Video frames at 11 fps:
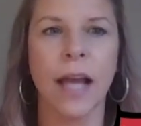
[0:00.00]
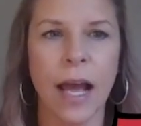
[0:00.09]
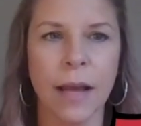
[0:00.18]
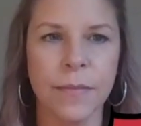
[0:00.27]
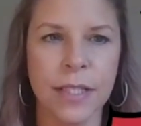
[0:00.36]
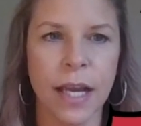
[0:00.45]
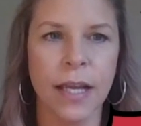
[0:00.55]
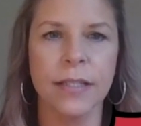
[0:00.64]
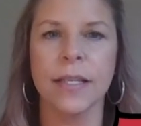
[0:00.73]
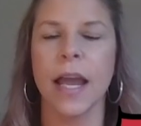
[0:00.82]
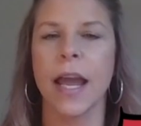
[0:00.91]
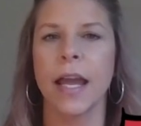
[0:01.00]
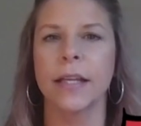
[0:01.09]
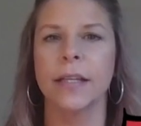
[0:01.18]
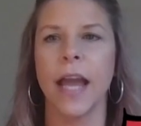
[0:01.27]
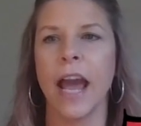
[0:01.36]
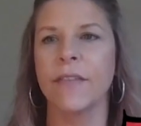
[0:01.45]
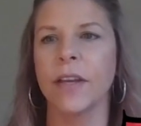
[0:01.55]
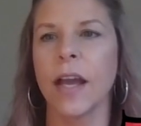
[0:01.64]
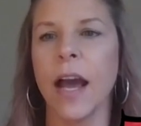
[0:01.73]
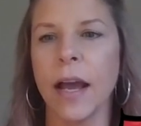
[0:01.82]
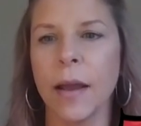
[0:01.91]
.com sites and
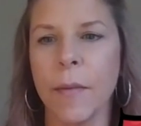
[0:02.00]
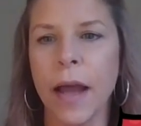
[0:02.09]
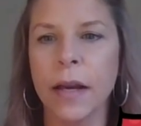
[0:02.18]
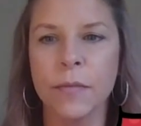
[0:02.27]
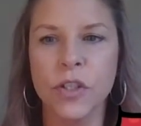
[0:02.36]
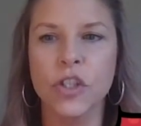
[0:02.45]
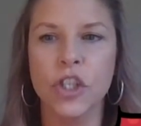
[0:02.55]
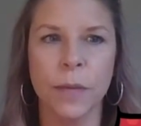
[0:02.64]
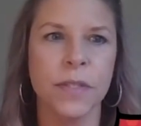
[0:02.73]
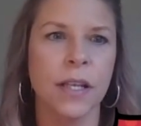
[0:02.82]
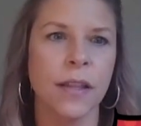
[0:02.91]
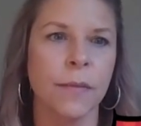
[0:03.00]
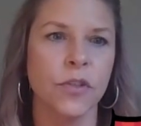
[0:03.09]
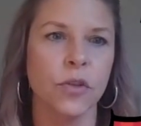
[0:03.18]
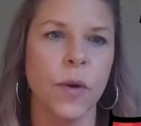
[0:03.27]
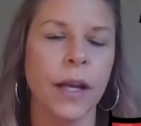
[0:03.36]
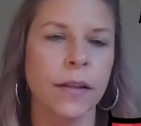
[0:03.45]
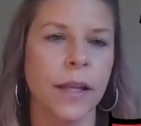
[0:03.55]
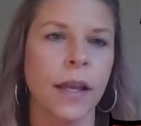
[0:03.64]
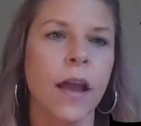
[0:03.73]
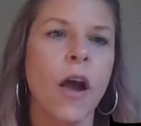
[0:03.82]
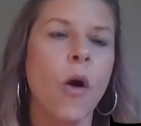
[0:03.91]
having items shipped to them
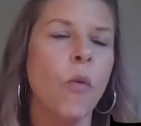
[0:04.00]
directly.